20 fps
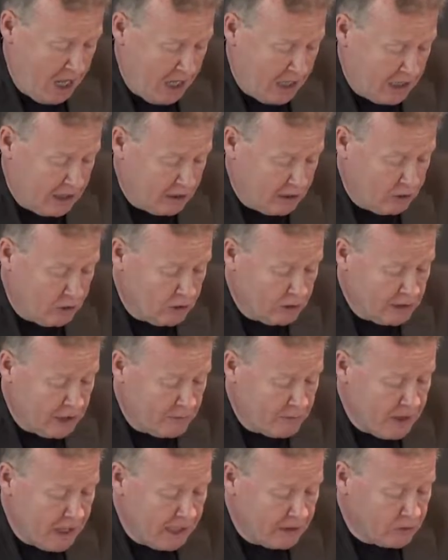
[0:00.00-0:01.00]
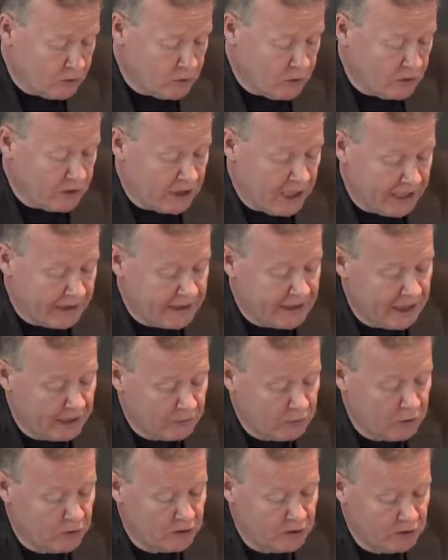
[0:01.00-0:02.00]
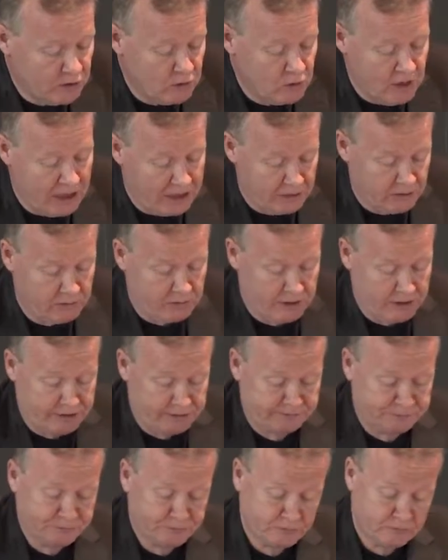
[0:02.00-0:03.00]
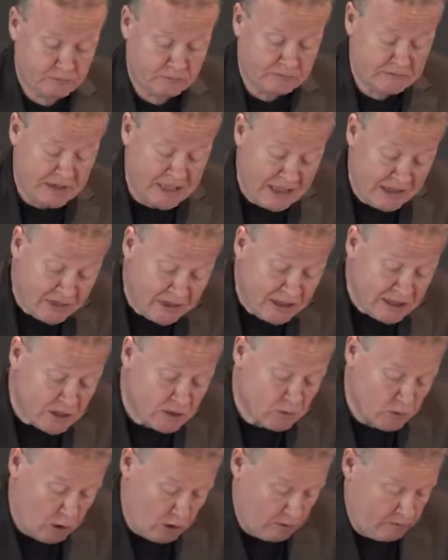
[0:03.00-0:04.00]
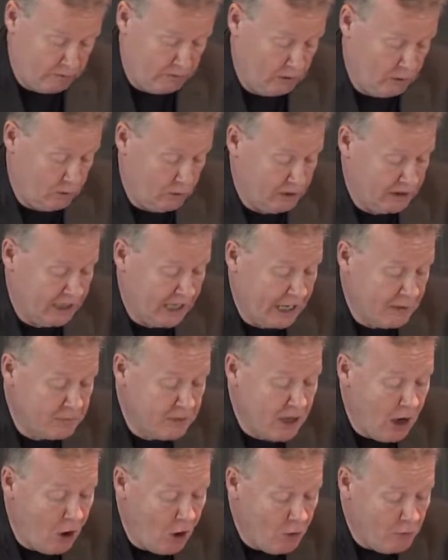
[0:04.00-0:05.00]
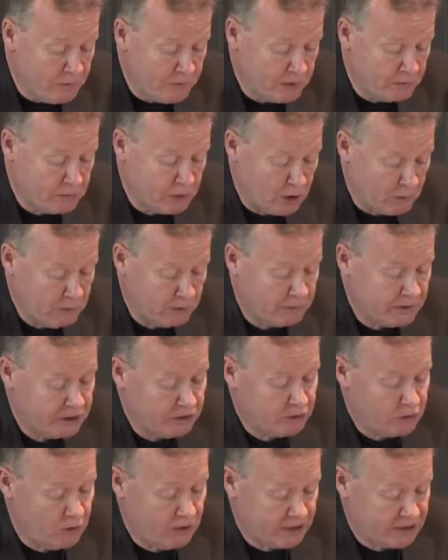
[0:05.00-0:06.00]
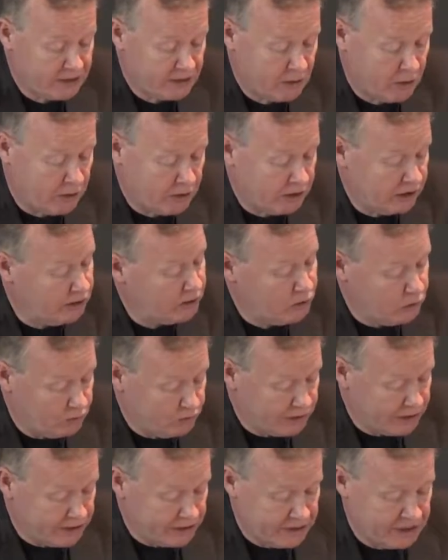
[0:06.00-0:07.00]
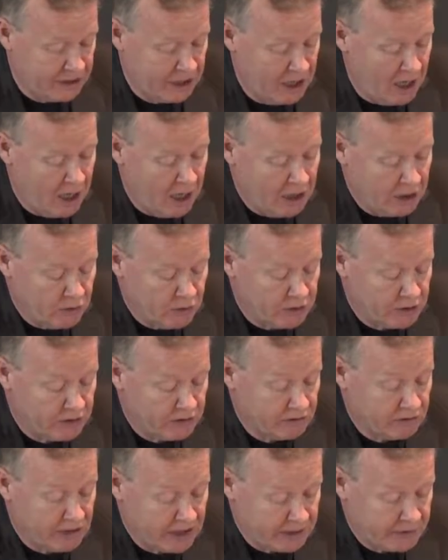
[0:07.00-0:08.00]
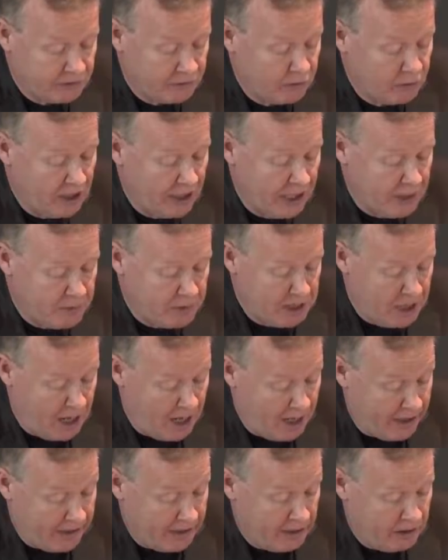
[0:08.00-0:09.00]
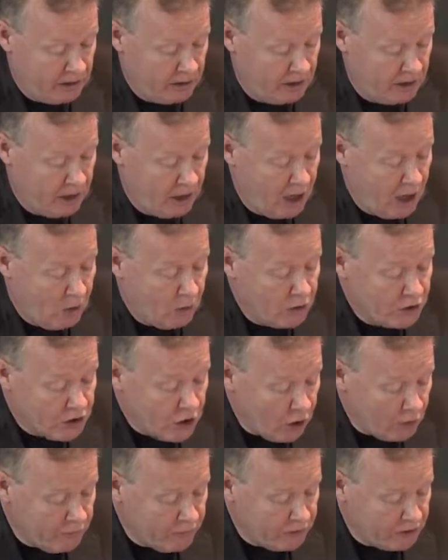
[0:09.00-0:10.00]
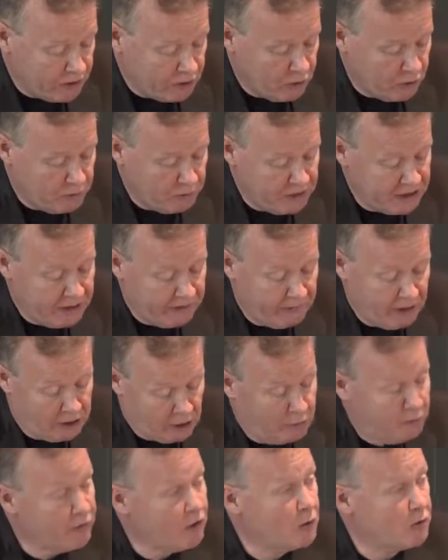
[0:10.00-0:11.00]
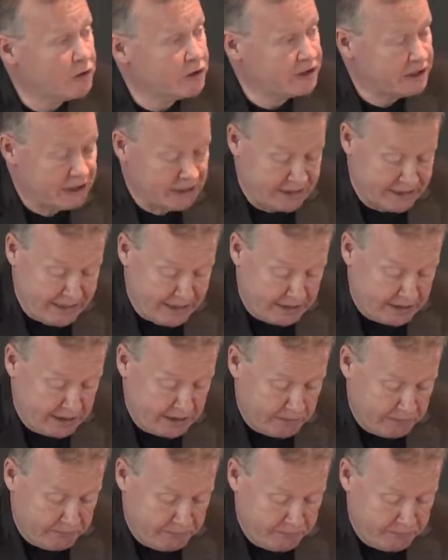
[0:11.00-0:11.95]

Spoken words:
catalog number and to connect them to the new entry. This workflow can be opened probably to external users using a RESTful API, which hopefully could be developed for Muscat 6.